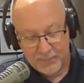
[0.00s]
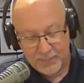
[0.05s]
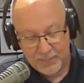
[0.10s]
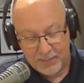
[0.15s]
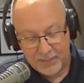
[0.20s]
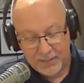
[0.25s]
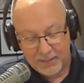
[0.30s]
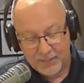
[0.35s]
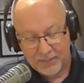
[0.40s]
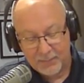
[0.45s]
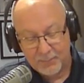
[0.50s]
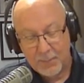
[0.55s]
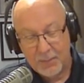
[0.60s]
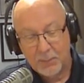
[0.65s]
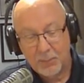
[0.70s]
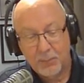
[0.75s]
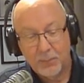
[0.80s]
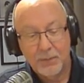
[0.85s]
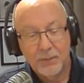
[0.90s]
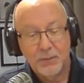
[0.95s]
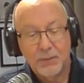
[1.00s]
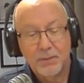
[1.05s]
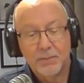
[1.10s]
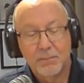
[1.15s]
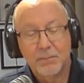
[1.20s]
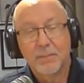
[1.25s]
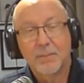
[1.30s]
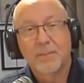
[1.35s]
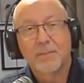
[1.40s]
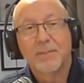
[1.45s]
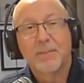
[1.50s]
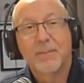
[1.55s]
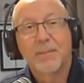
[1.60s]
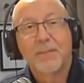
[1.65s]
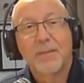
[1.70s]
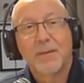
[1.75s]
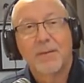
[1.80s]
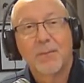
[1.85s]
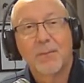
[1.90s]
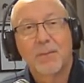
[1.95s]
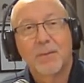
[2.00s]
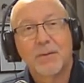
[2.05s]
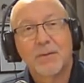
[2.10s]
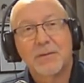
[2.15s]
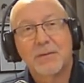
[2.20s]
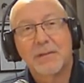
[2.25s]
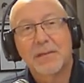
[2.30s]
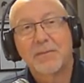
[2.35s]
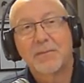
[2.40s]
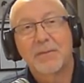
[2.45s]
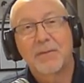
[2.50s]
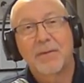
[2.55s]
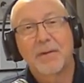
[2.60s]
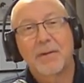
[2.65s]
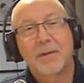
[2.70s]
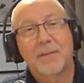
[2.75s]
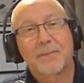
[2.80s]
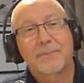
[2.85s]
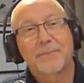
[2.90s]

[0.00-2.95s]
Well, I guess maybe we'll just leave it there.